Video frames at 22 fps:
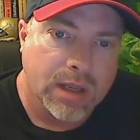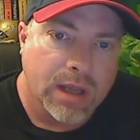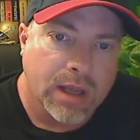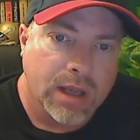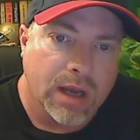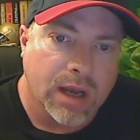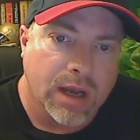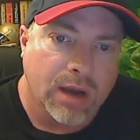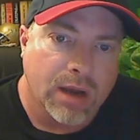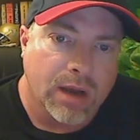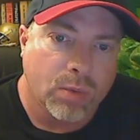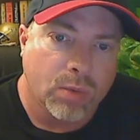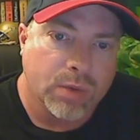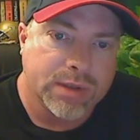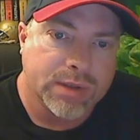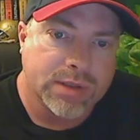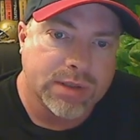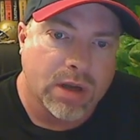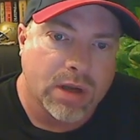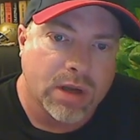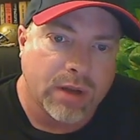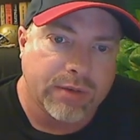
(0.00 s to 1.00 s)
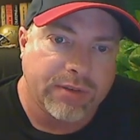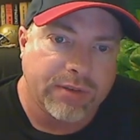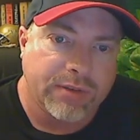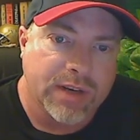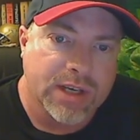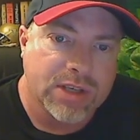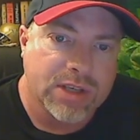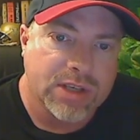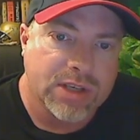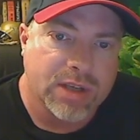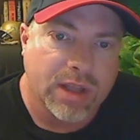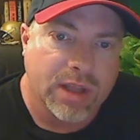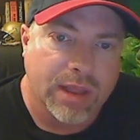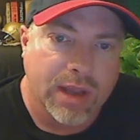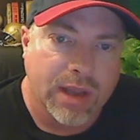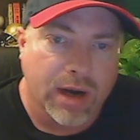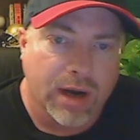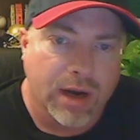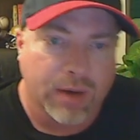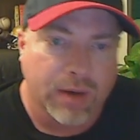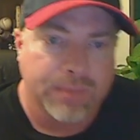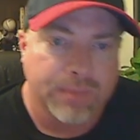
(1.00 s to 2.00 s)
what's called Phoenicia
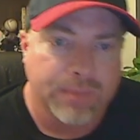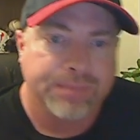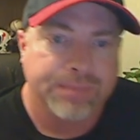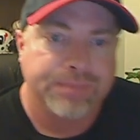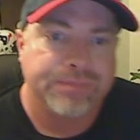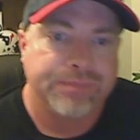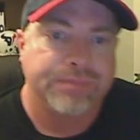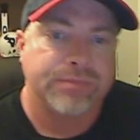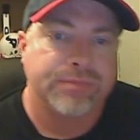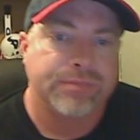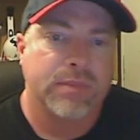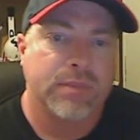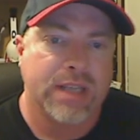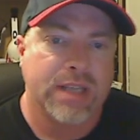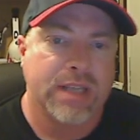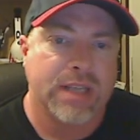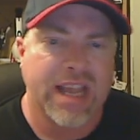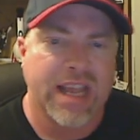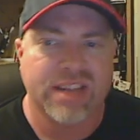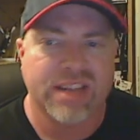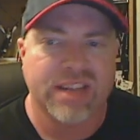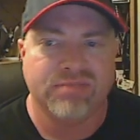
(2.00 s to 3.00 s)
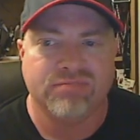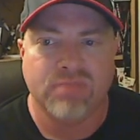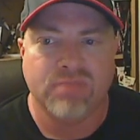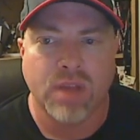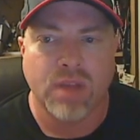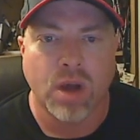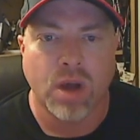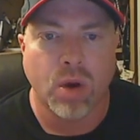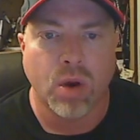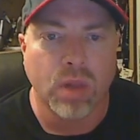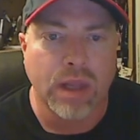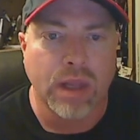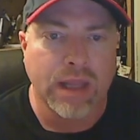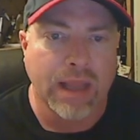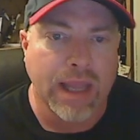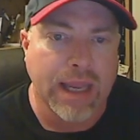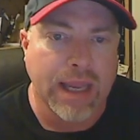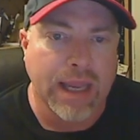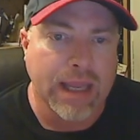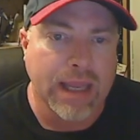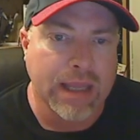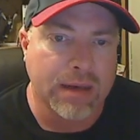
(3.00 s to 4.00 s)
there today, the Holy
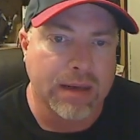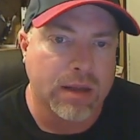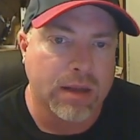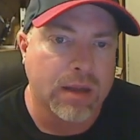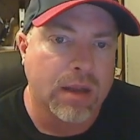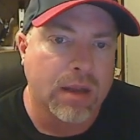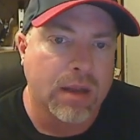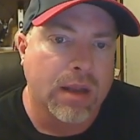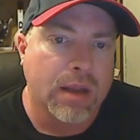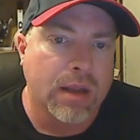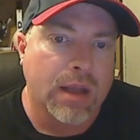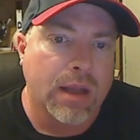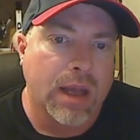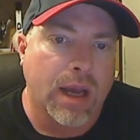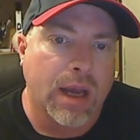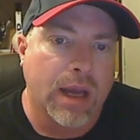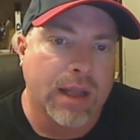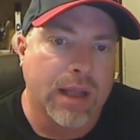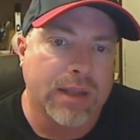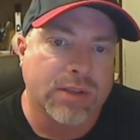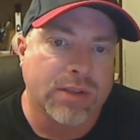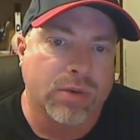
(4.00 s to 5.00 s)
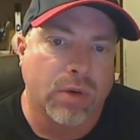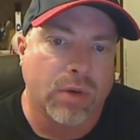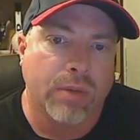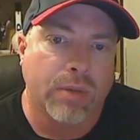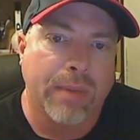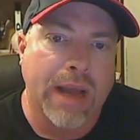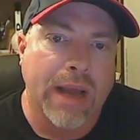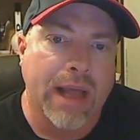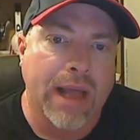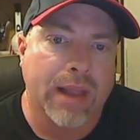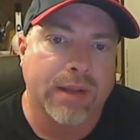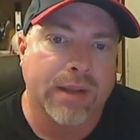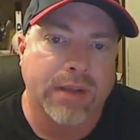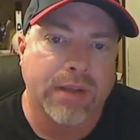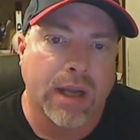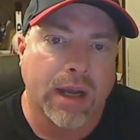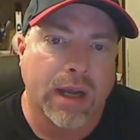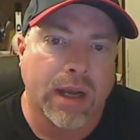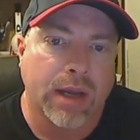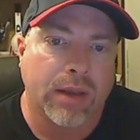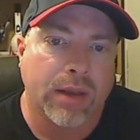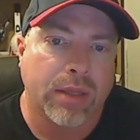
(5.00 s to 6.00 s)
Land, Israel,
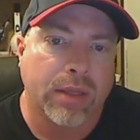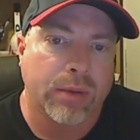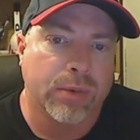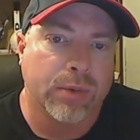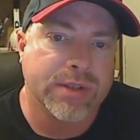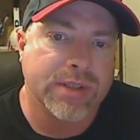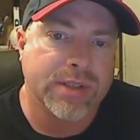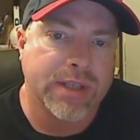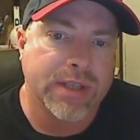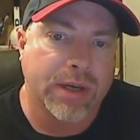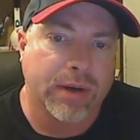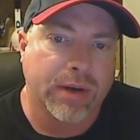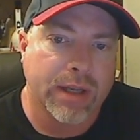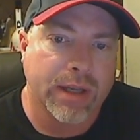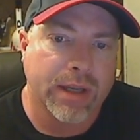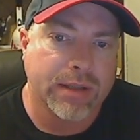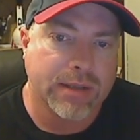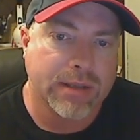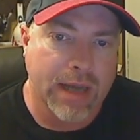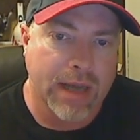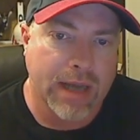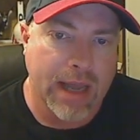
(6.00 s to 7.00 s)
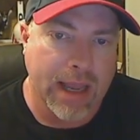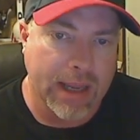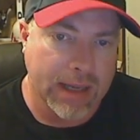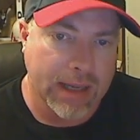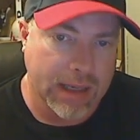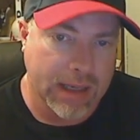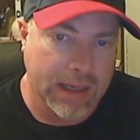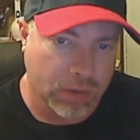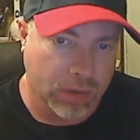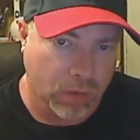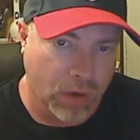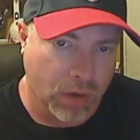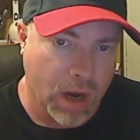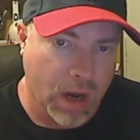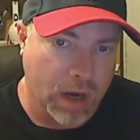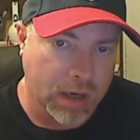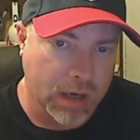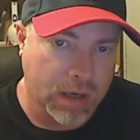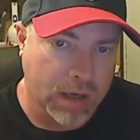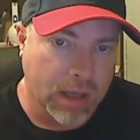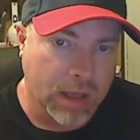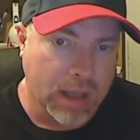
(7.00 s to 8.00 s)
Palestine, through Syria today, in
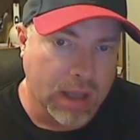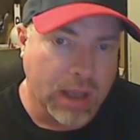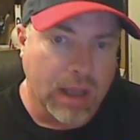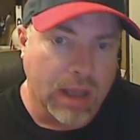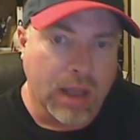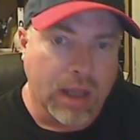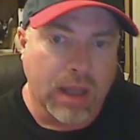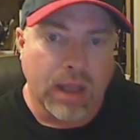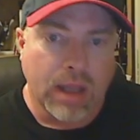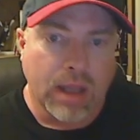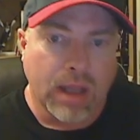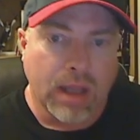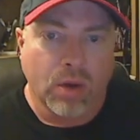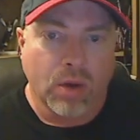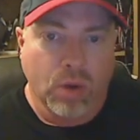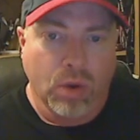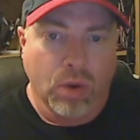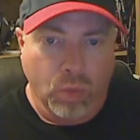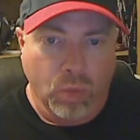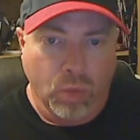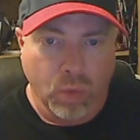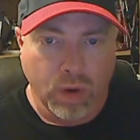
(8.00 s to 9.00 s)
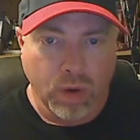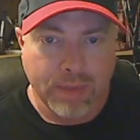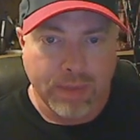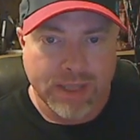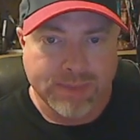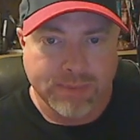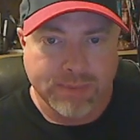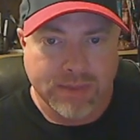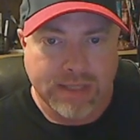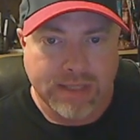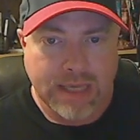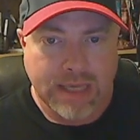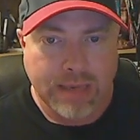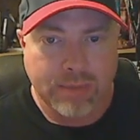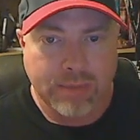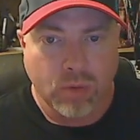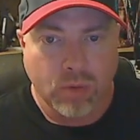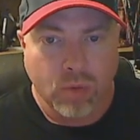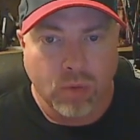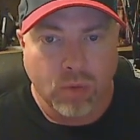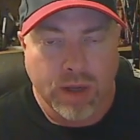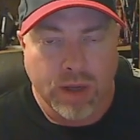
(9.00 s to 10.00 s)
Iraq, where
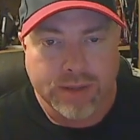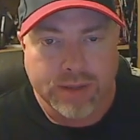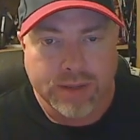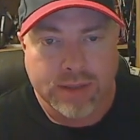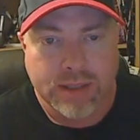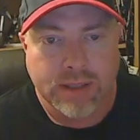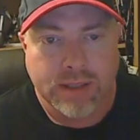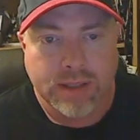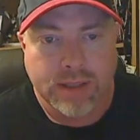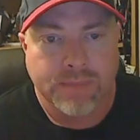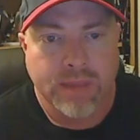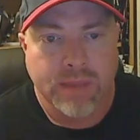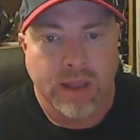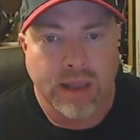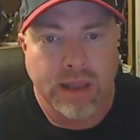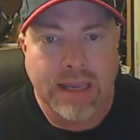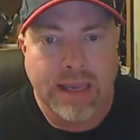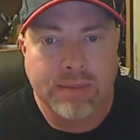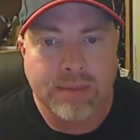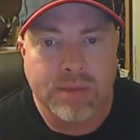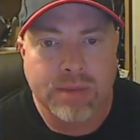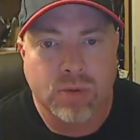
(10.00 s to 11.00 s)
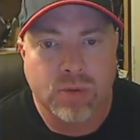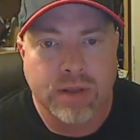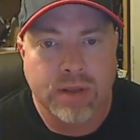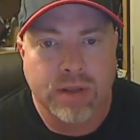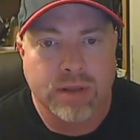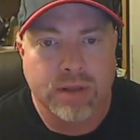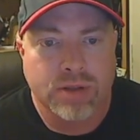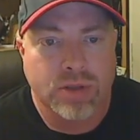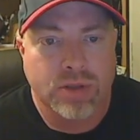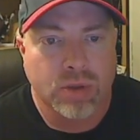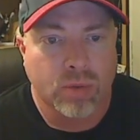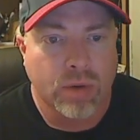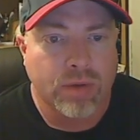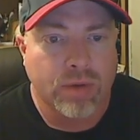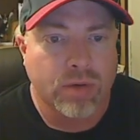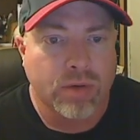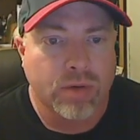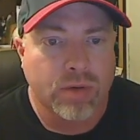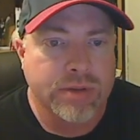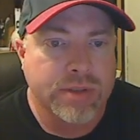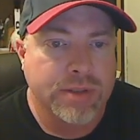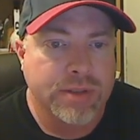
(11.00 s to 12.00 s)
Mesopotamia was, the land between the two
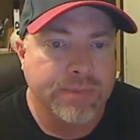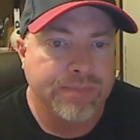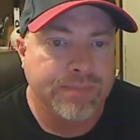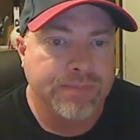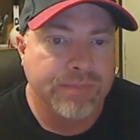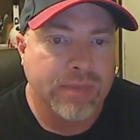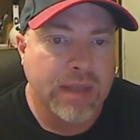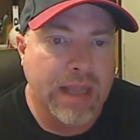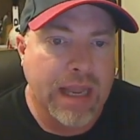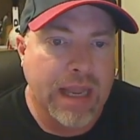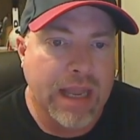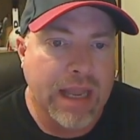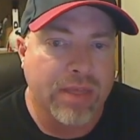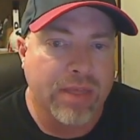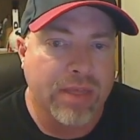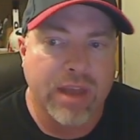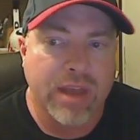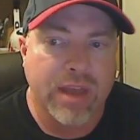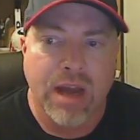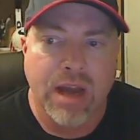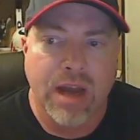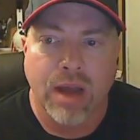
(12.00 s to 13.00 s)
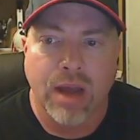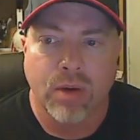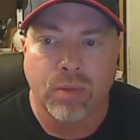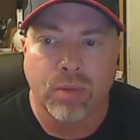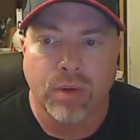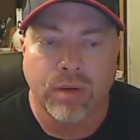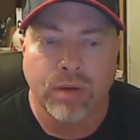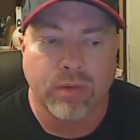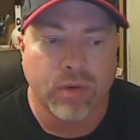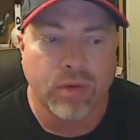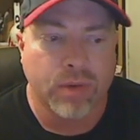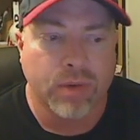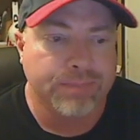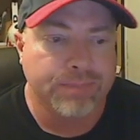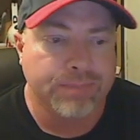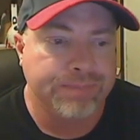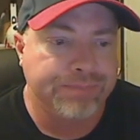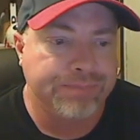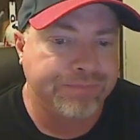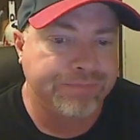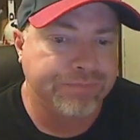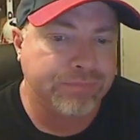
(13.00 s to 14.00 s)
rivers, and the Nile River.
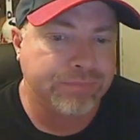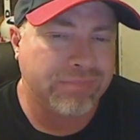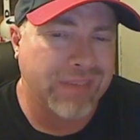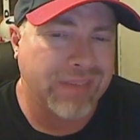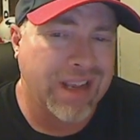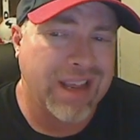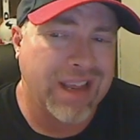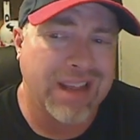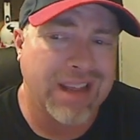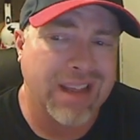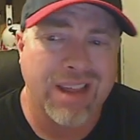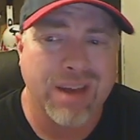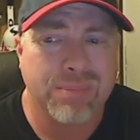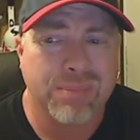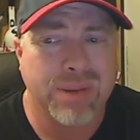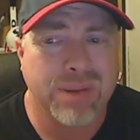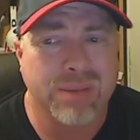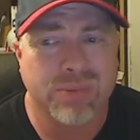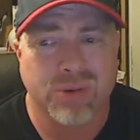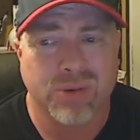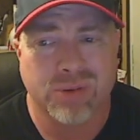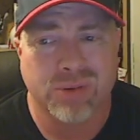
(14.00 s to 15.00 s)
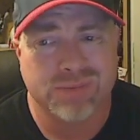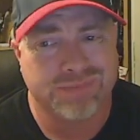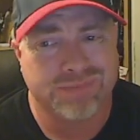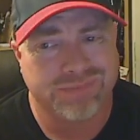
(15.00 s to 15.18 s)
And a lot of people,